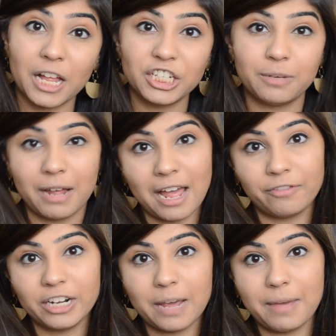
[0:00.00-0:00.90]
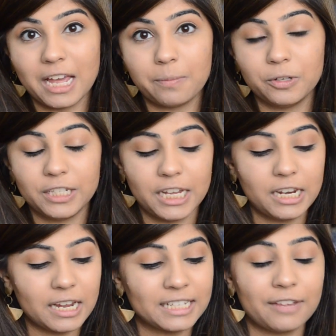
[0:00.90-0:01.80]
blush in my everyday makeup
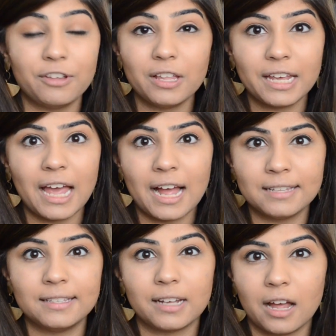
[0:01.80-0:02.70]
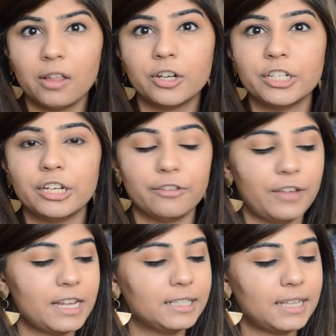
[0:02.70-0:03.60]
routine because I feel like it adds the color to your
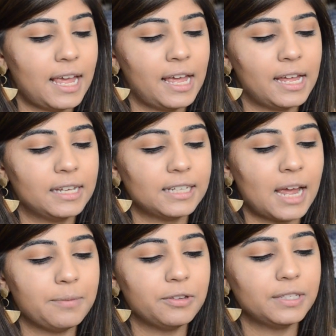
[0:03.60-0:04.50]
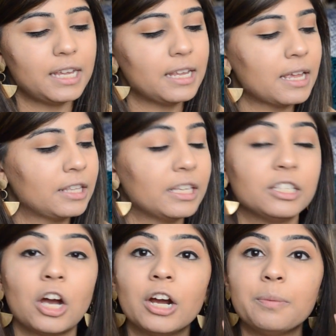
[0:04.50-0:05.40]
face, and I'm using
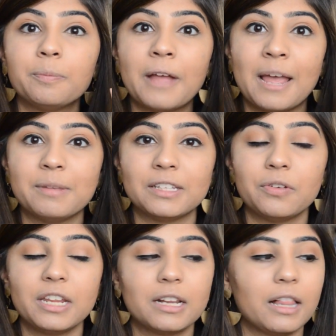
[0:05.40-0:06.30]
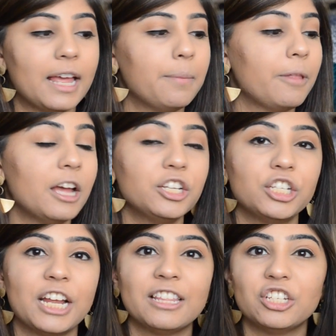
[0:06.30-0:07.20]
the Tarte Amazonian Clay blush
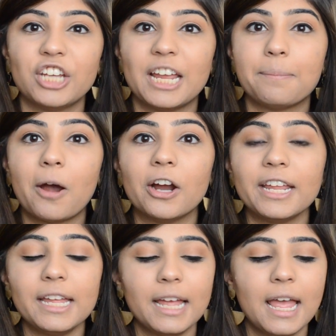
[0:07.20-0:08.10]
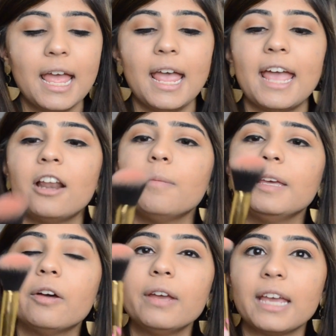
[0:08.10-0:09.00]
in the shade Party. And I'll
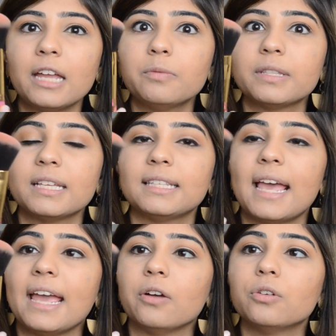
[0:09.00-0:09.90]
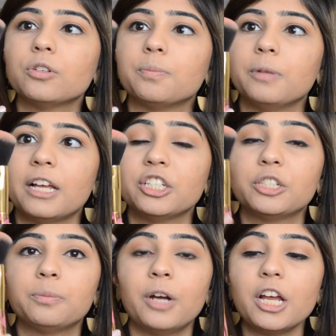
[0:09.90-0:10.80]
be going in with this angled
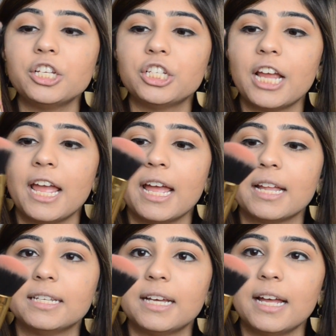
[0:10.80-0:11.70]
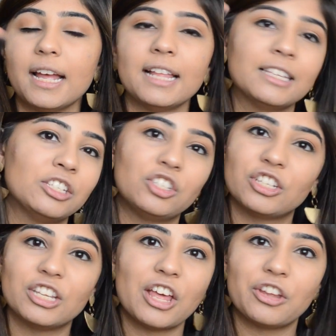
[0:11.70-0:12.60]
blush brush, and this is
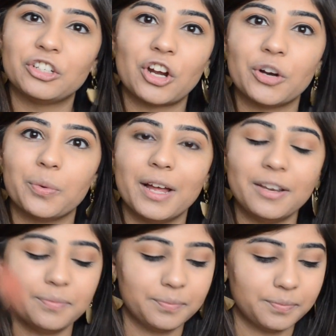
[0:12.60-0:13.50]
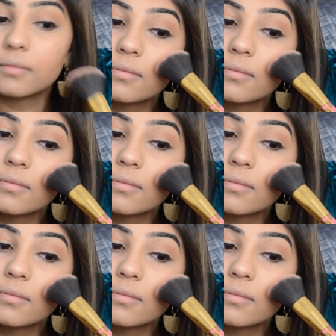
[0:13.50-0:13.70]
just another Tarte one.